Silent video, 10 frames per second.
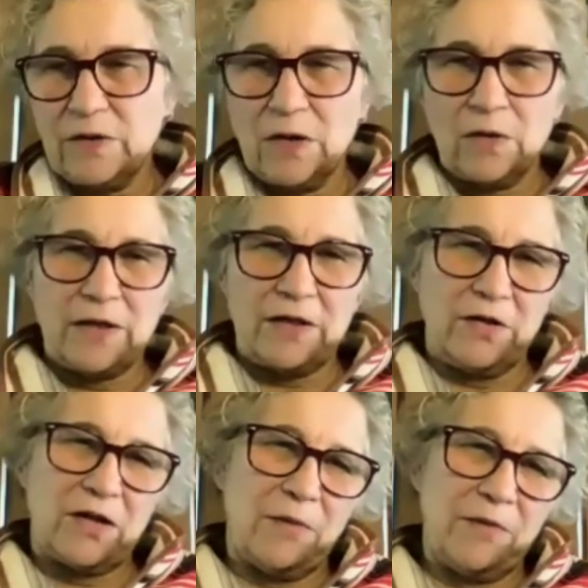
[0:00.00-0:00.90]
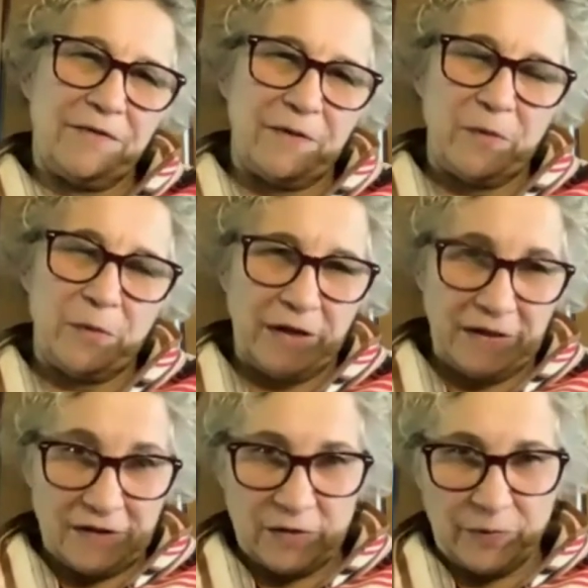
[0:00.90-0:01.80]
know that you're coming from a
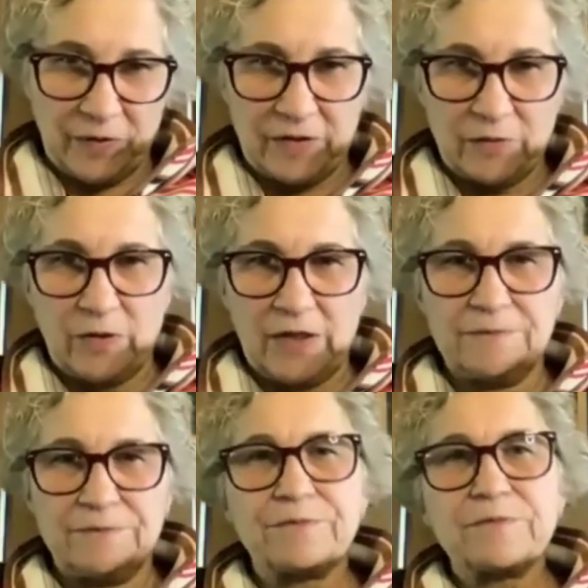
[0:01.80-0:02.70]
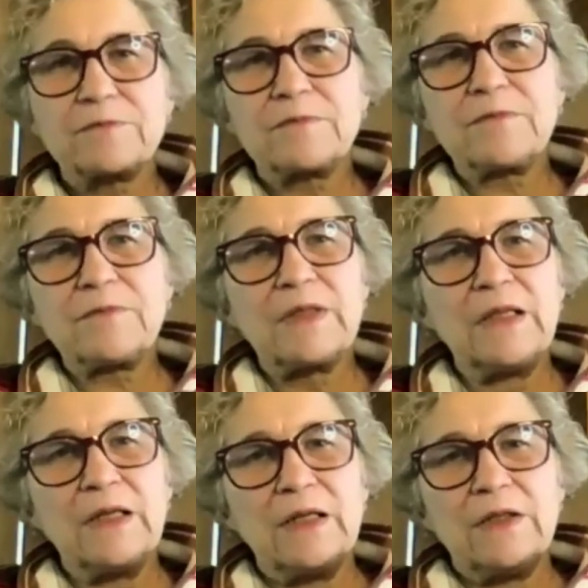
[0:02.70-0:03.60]
place of spirit when
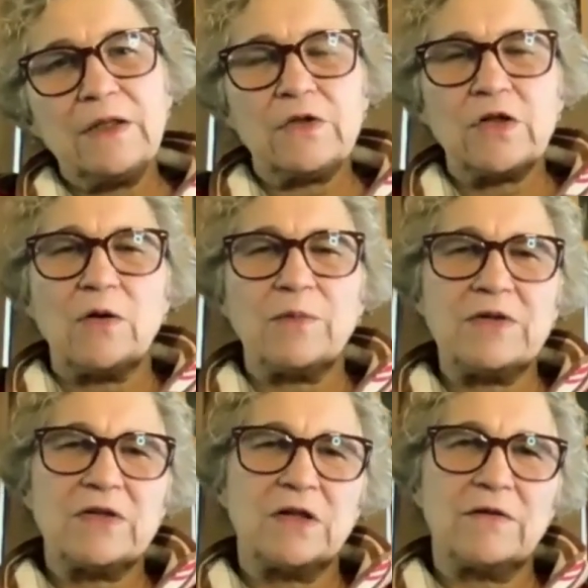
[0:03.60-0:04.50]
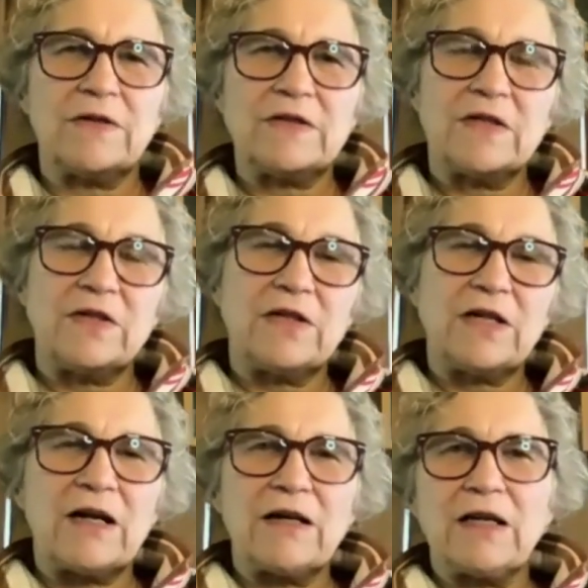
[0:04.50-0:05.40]
you show up in service and you're
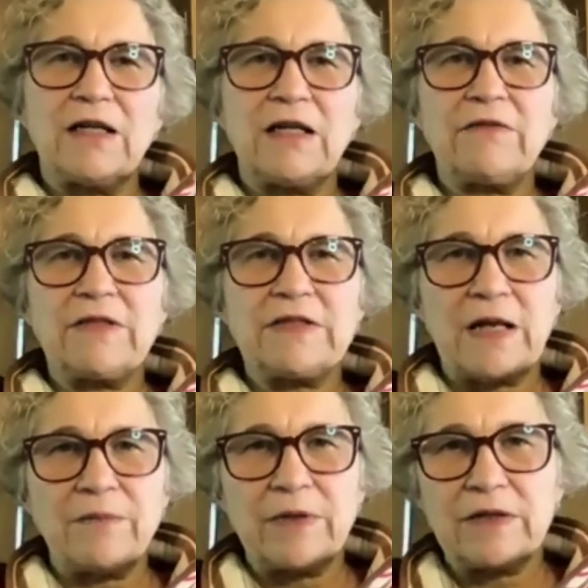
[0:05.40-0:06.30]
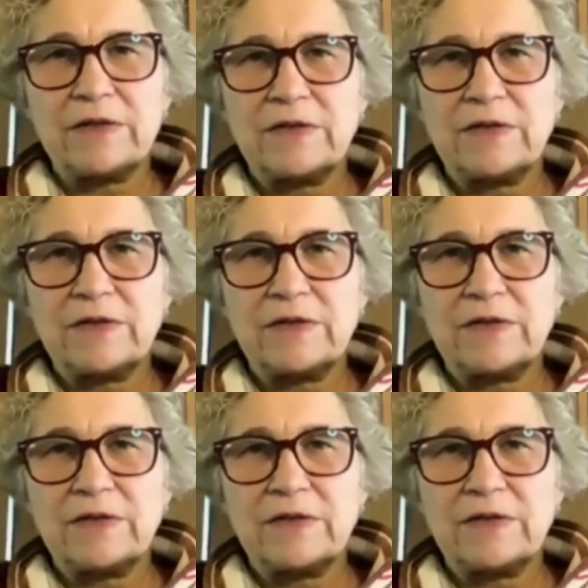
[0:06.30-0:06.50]
not in resentment.